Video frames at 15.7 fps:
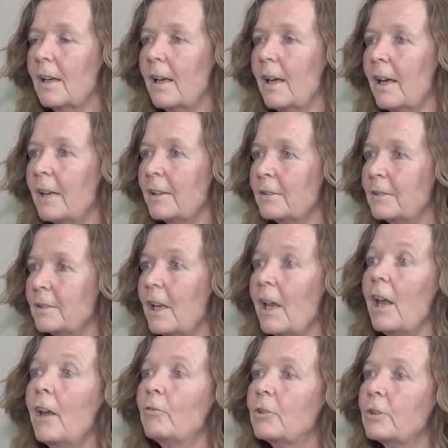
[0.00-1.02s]
And
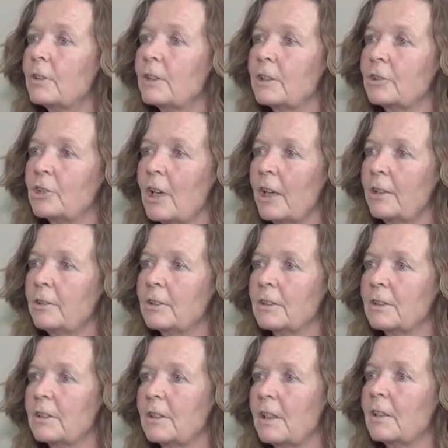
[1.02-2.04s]
everything
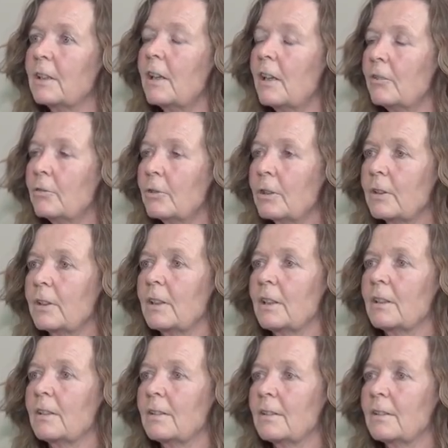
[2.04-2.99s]
changes then, everything.